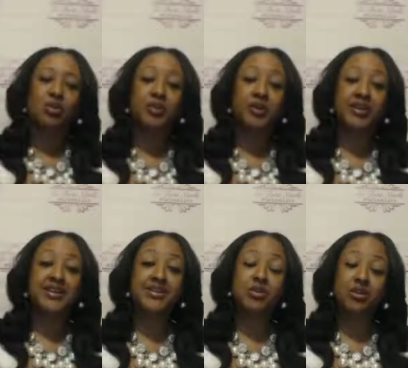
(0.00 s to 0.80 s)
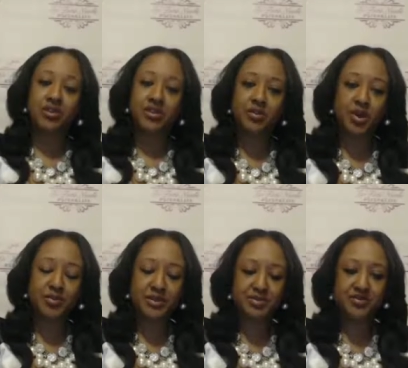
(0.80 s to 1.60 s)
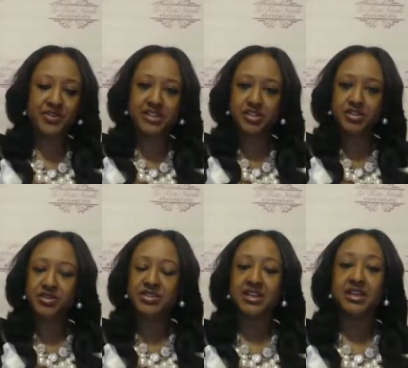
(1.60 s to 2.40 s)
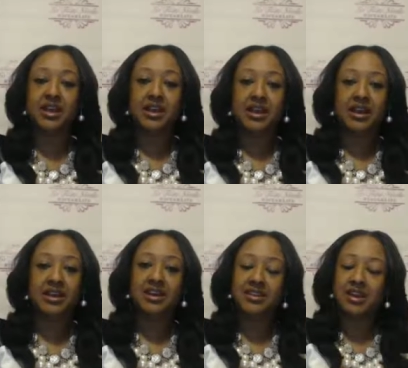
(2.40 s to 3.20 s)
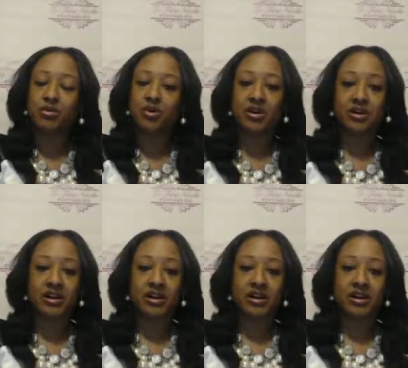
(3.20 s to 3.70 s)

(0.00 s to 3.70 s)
please go over to Purpose Professionals and yeah, they were